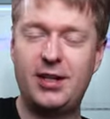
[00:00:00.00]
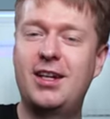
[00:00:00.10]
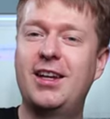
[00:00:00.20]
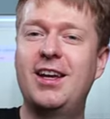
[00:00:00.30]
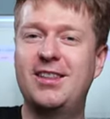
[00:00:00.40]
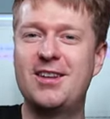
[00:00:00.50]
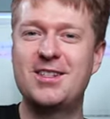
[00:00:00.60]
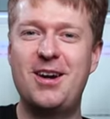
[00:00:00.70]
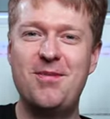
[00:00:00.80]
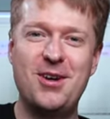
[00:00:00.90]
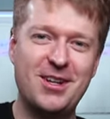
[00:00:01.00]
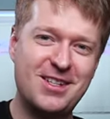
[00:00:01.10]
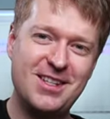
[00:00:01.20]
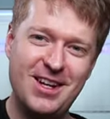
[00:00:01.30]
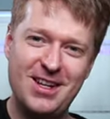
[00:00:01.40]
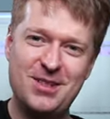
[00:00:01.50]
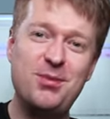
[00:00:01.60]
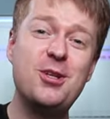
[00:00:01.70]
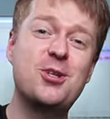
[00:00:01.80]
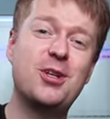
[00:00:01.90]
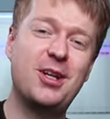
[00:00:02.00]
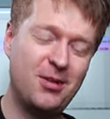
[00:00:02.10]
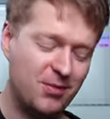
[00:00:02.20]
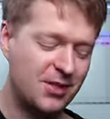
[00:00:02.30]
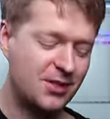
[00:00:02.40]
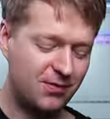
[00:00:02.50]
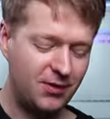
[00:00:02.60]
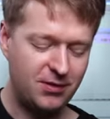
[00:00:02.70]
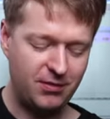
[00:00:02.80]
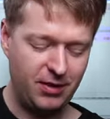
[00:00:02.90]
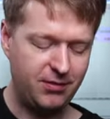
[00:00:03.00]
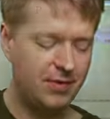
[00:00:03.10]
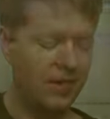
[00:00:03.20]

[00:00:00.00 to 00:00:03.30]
Could hit those harmonics. It's pretty tricky, but it's a fun riff.